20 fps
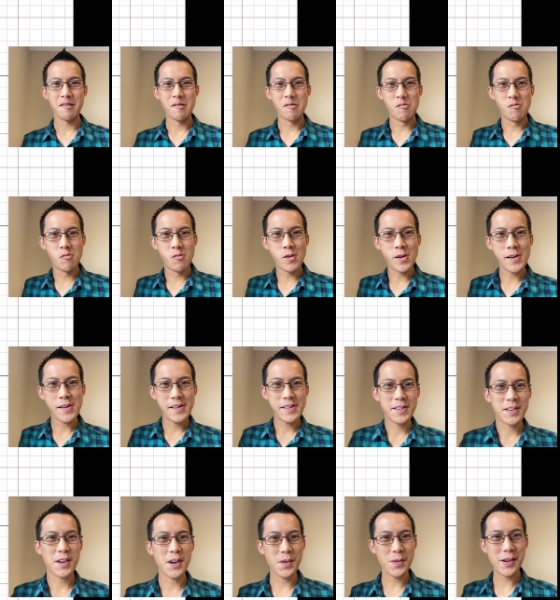What
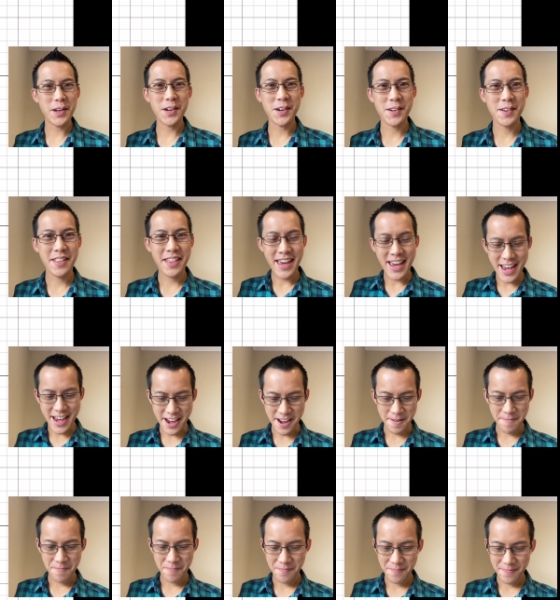is going on
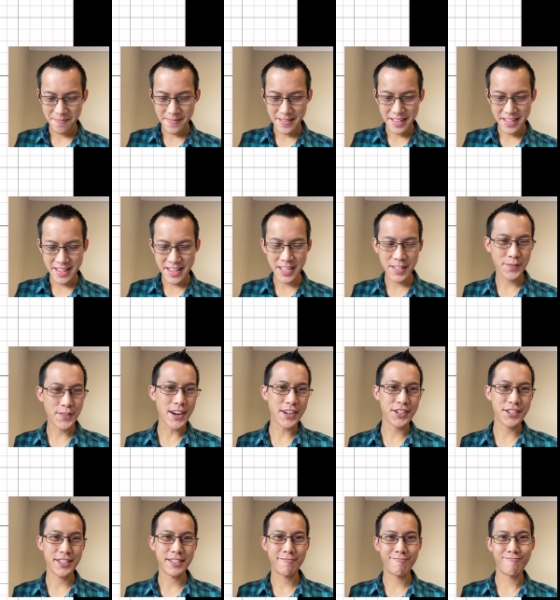there? This
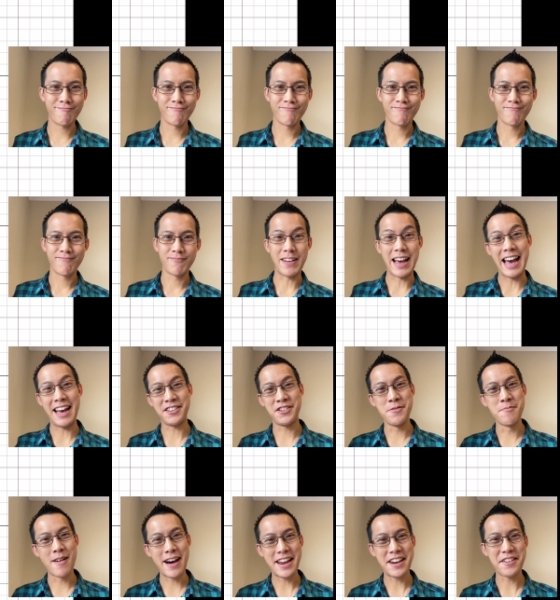function, and you
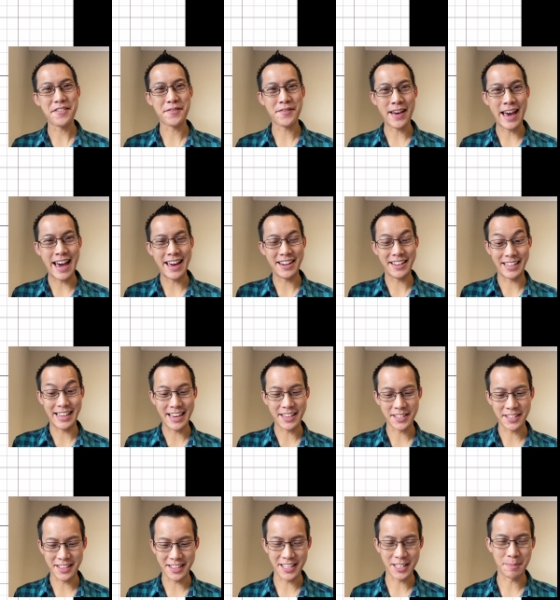might have had a
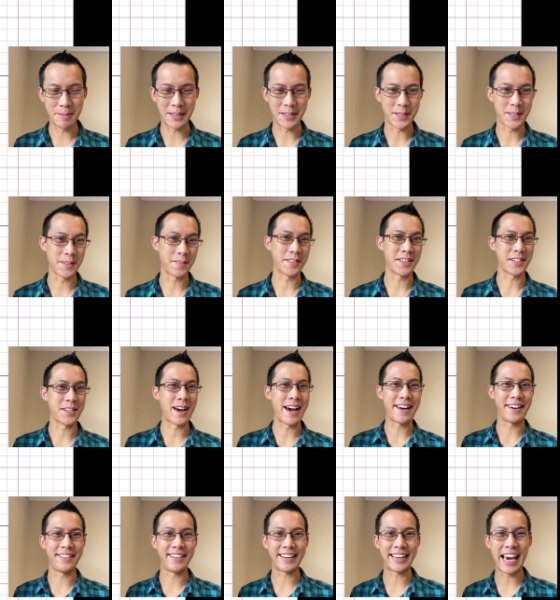guess at this because of the
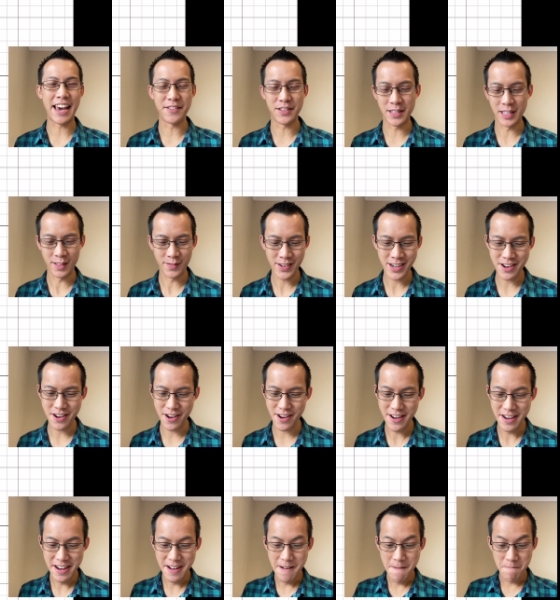title I gave to this video,
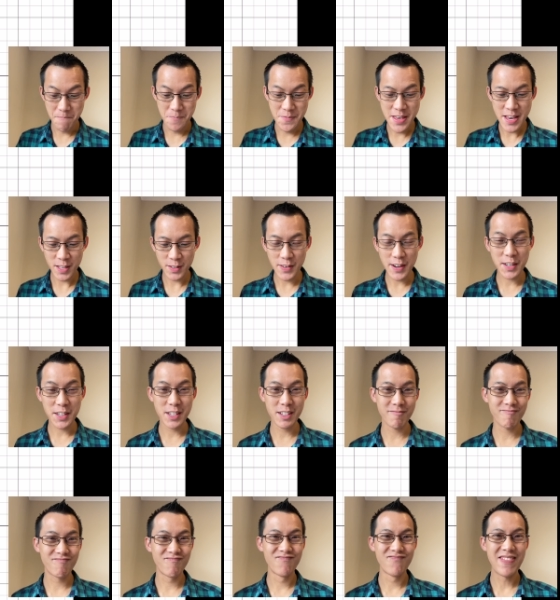this
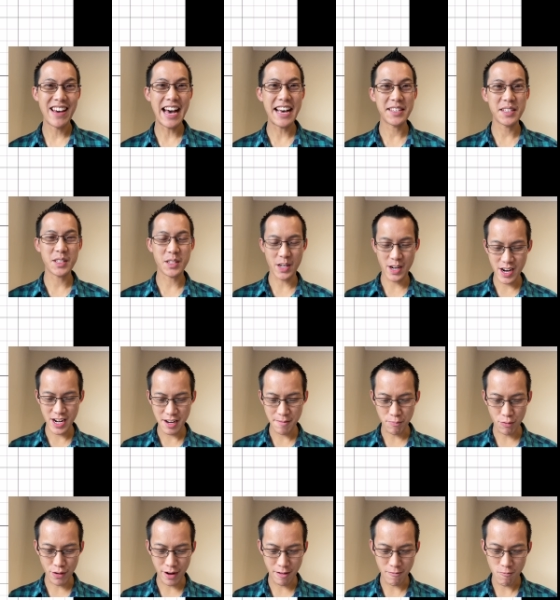function has a turning
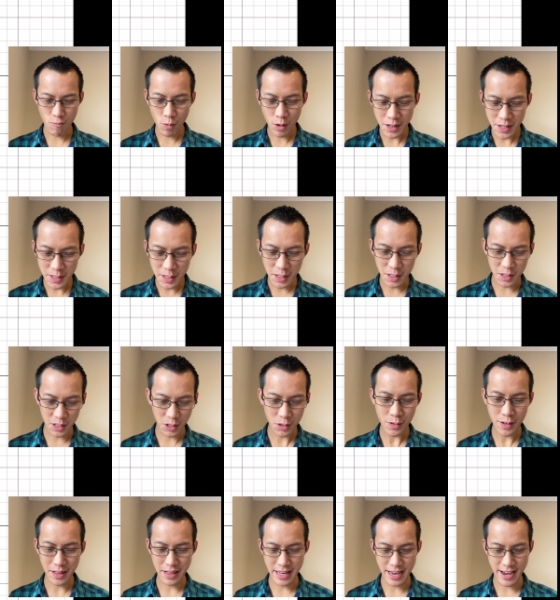point. What is it
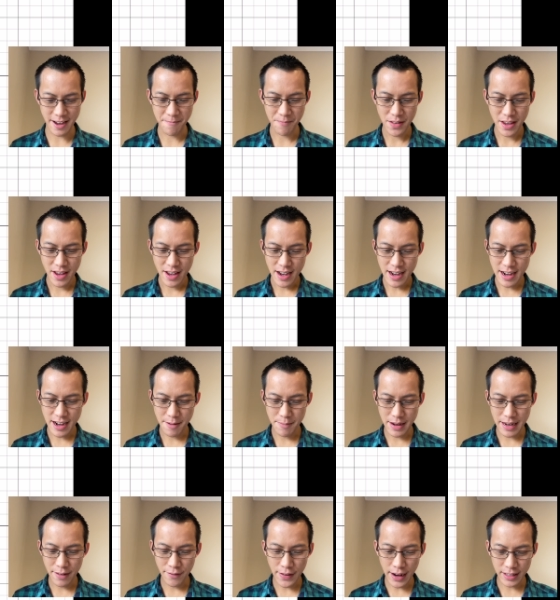doing there? Um,
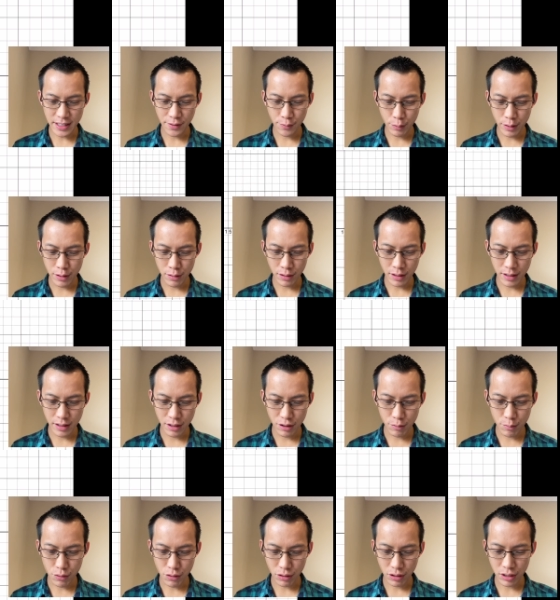in fact, if we look a little
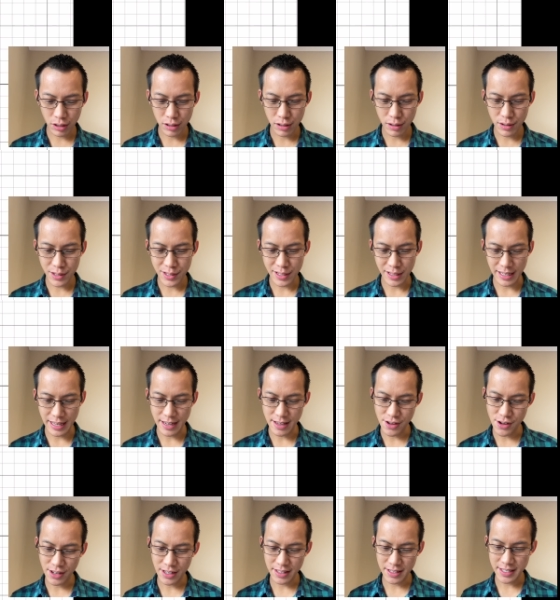more closely,
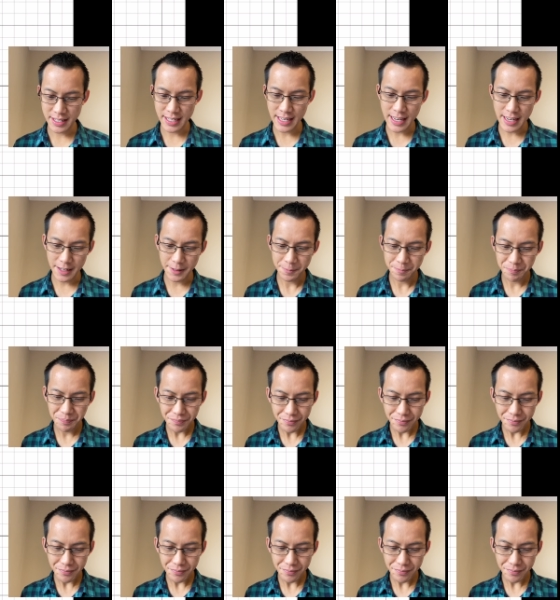you can see